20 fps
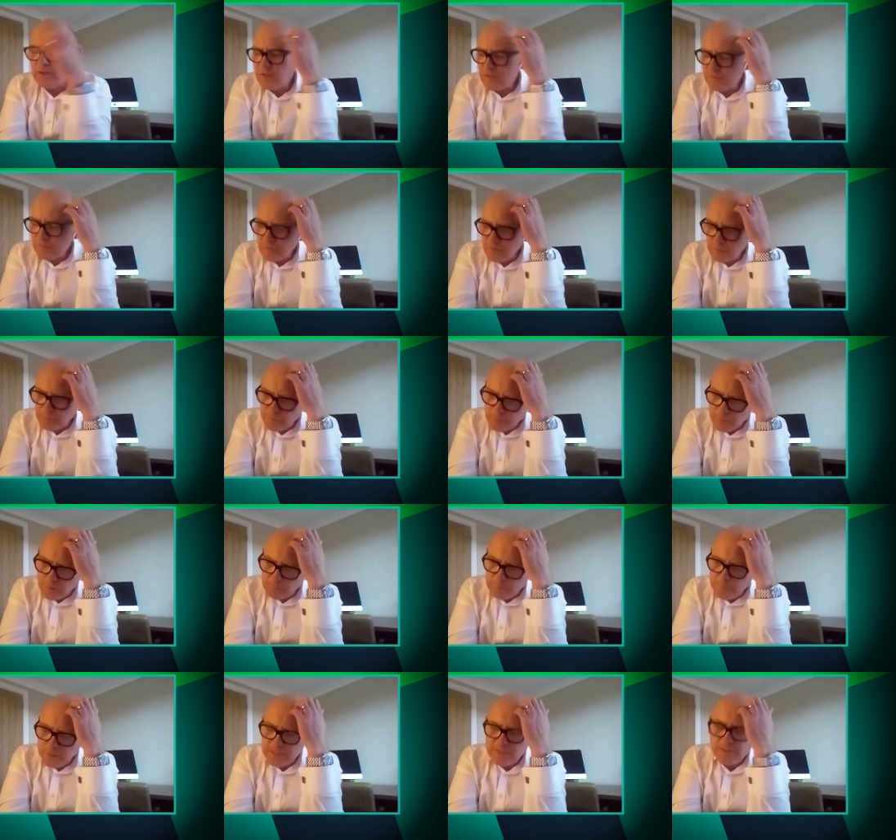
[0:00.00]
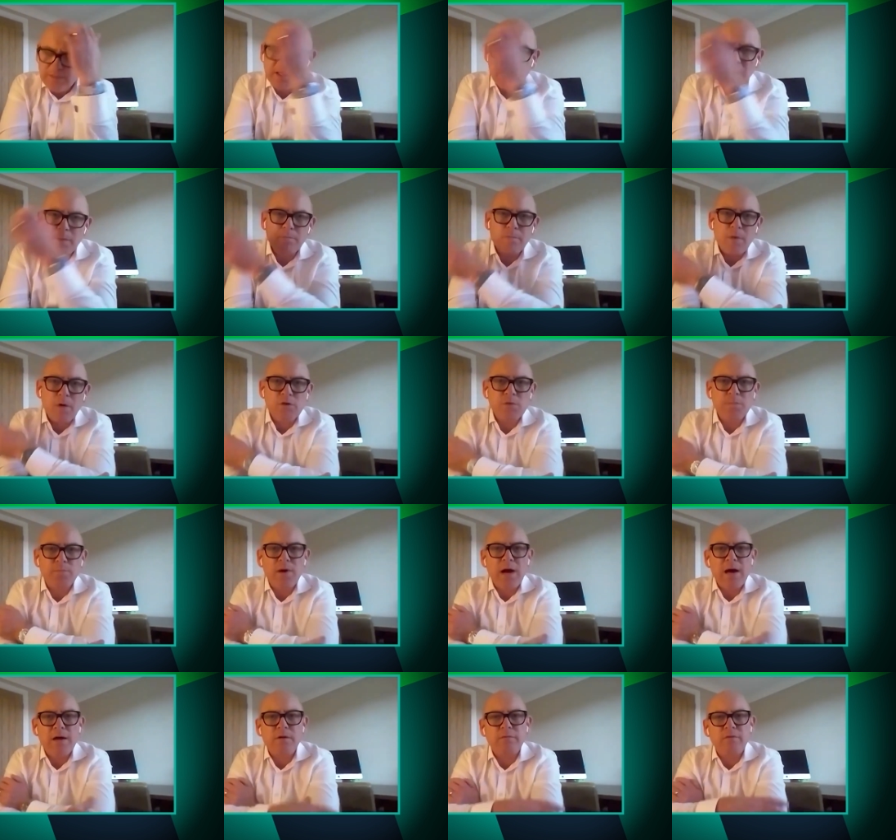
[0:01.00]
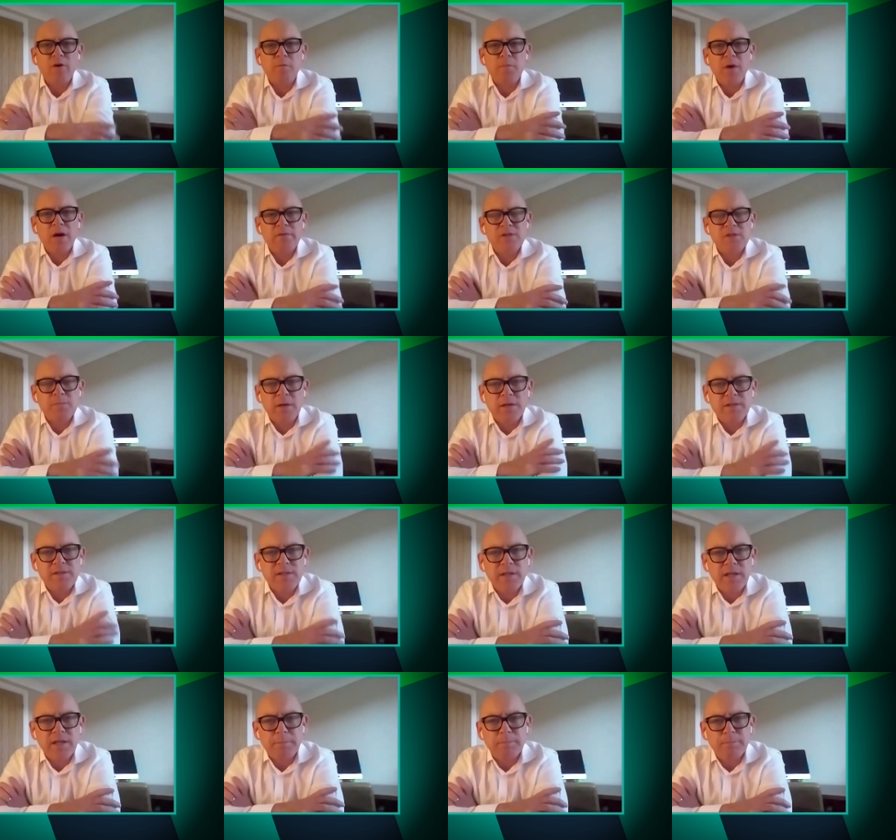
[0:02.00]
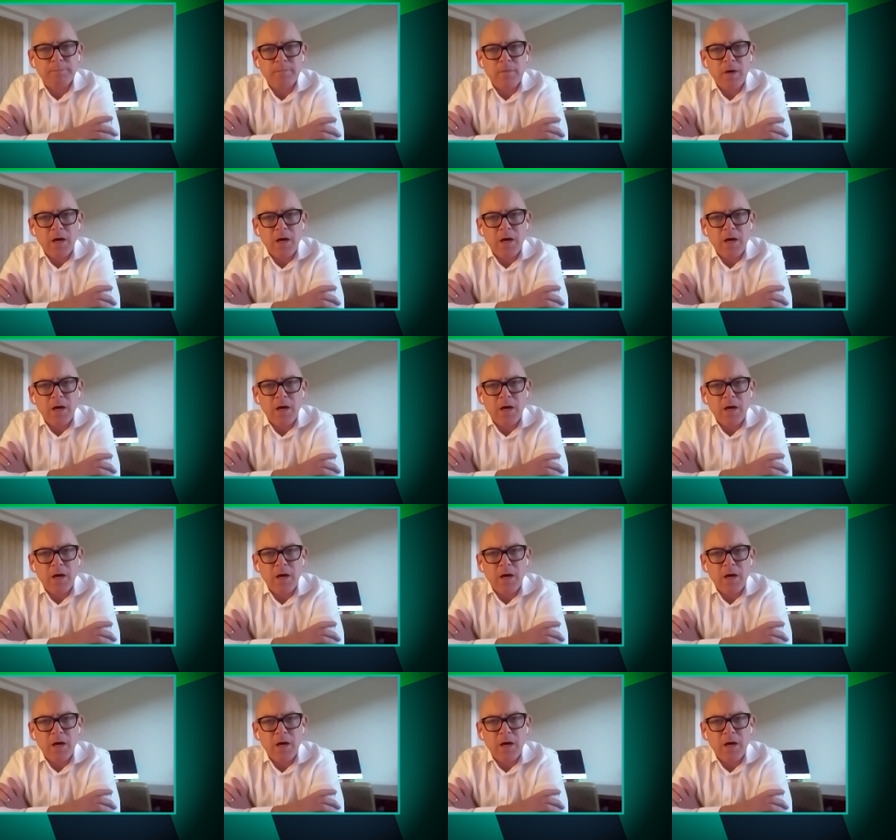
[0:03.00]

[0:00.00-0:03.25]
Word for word: think the, the, the biggest thing I'm most proud of, Omer, is my team.